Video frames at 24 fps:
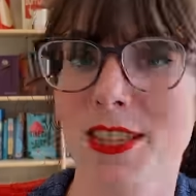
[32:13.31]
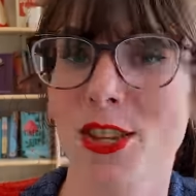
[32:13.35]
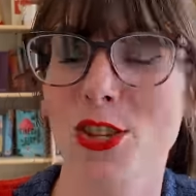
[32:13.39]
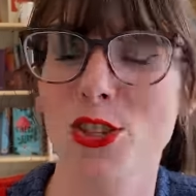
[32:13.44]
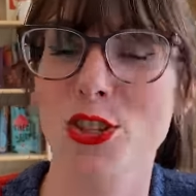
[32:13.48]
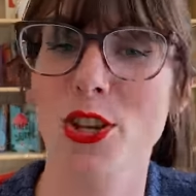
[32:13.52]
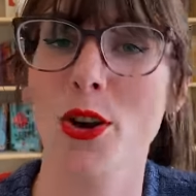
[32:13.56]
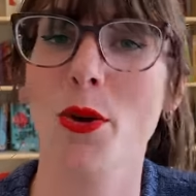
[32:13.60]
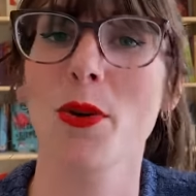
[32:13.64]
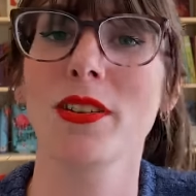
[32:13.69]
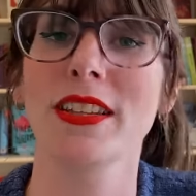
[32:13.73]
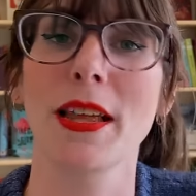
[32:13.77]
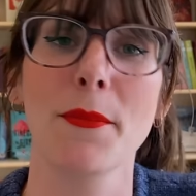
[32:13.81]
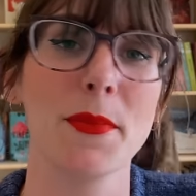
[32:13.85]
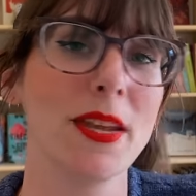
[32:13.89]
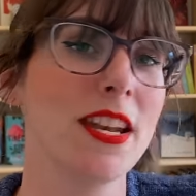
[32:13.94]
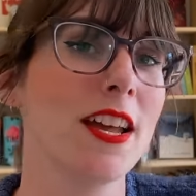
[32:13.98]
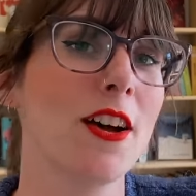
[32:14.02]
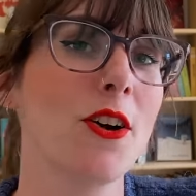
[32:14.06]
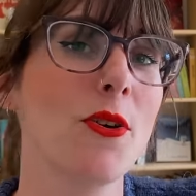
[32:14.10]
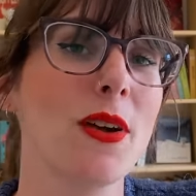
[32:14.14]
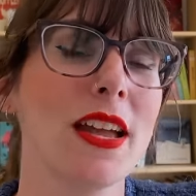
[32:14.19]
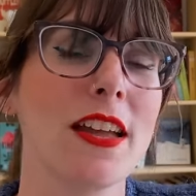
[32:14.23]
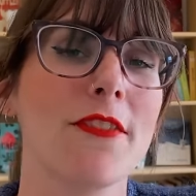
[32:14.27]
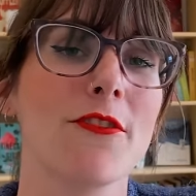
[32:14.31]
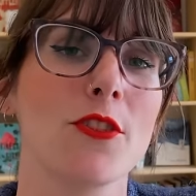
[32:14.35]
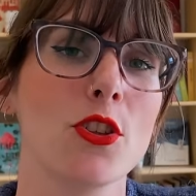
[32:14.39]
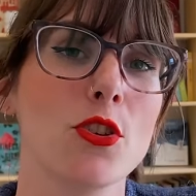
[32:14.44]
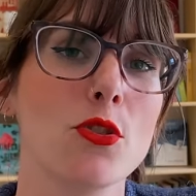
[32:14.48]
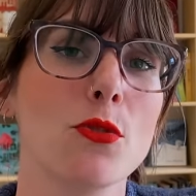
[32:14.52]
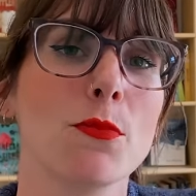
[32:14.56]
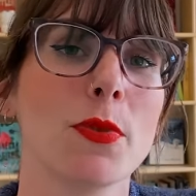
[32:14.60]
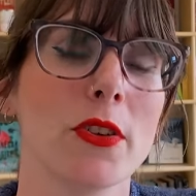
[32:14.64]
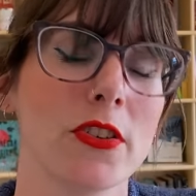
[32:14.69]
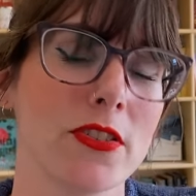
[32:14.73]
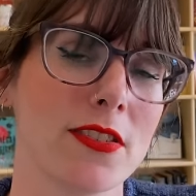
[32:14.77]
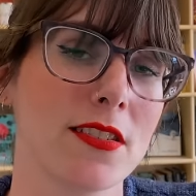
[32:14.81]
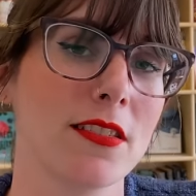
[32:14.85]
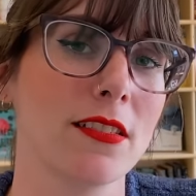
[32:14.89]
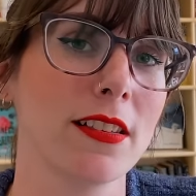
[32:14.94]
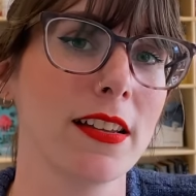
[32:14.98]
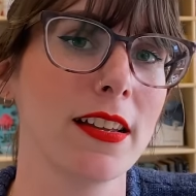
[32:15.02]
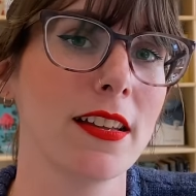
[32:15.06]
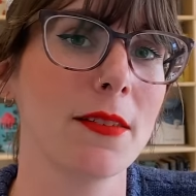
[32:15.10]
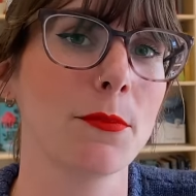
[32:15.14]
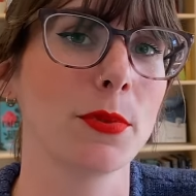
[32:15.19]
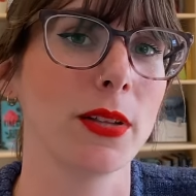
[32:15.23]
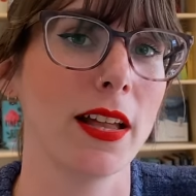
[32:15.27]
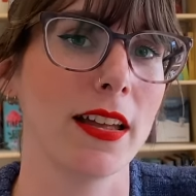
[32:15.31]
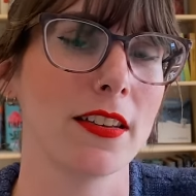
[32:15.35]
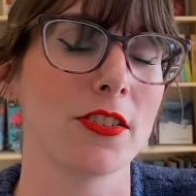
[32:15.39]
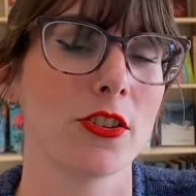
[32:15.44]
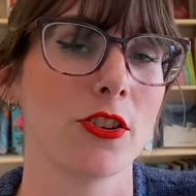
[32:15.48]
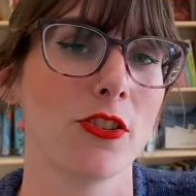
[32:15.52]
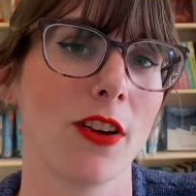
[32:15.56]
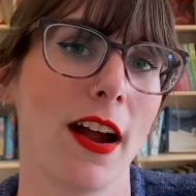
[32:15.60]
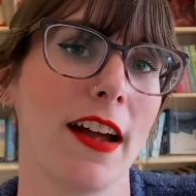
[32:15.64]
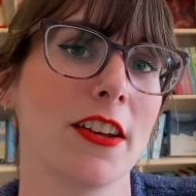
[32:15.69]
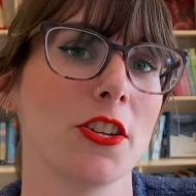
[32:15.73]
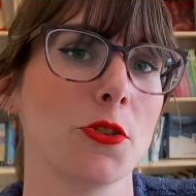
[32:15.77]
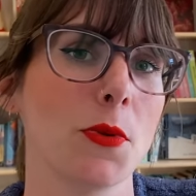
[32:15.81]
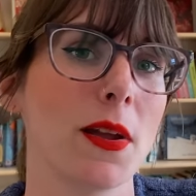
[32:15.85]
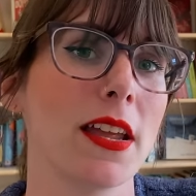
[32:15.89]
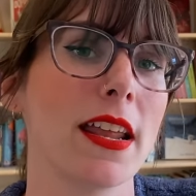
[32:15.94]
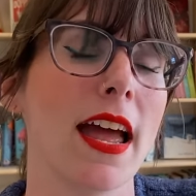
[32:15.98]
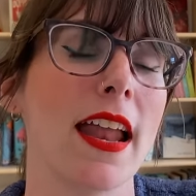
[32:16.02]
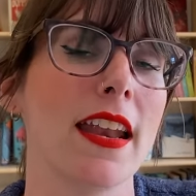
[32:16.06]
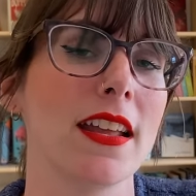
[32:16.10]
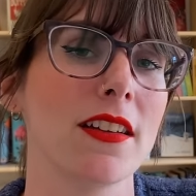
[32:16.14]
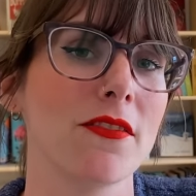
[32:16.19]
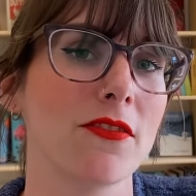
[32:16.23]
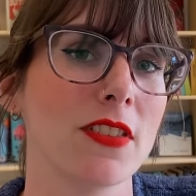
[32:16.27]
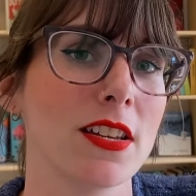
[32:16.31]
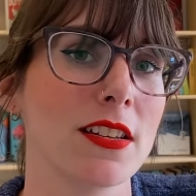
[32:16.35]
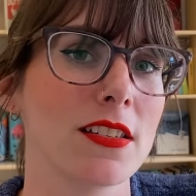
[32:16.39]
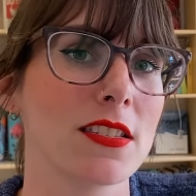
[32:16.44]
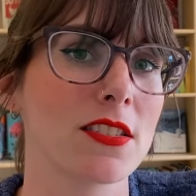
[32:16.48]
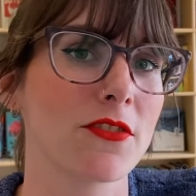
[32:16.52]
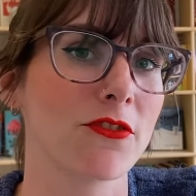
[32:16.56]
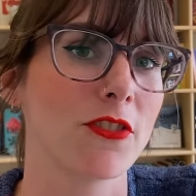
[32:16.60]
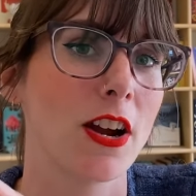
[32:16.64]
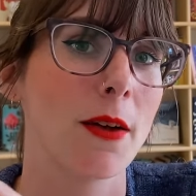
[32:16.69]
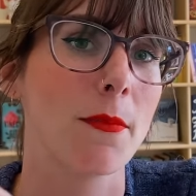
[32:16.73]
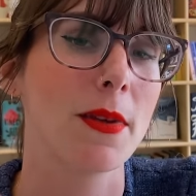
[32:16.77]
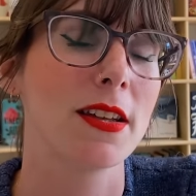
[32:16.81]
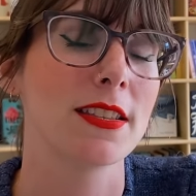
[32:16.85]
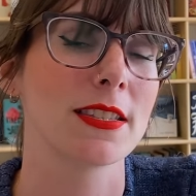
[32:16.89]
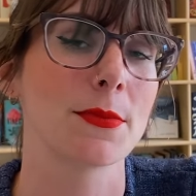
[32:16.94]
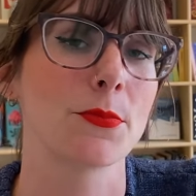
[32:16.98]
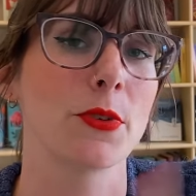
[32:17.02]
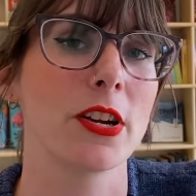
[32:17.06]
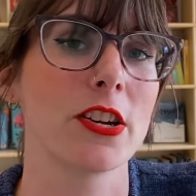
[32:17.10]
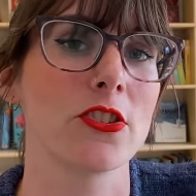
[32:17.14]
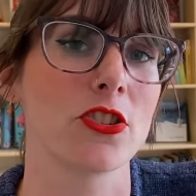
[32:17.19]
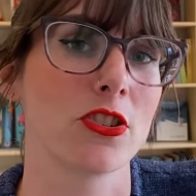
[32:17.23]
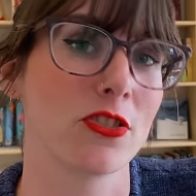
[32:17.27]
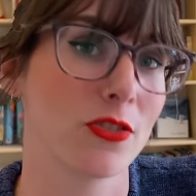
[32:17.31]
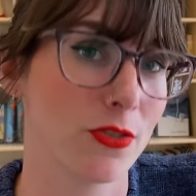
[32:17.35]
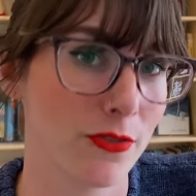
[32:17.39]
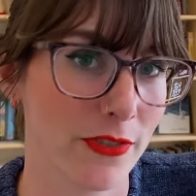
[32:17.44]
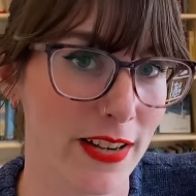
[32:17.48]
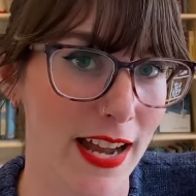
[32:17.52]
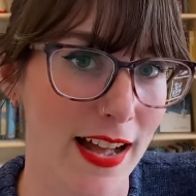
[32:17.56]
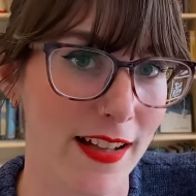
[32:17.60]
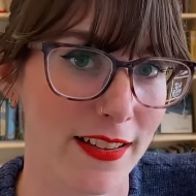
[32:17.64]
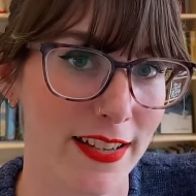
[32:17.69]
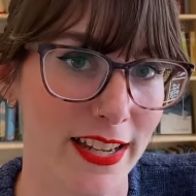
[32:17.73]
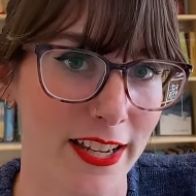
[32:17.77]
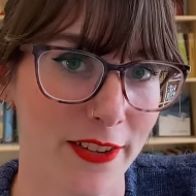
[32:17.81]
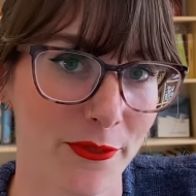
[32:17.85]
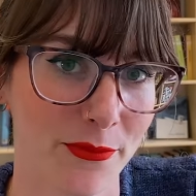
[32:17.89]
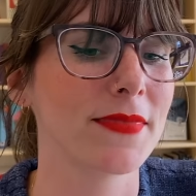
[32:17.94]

So let me know if you personally plan to graduate any of these from inspiration to reality.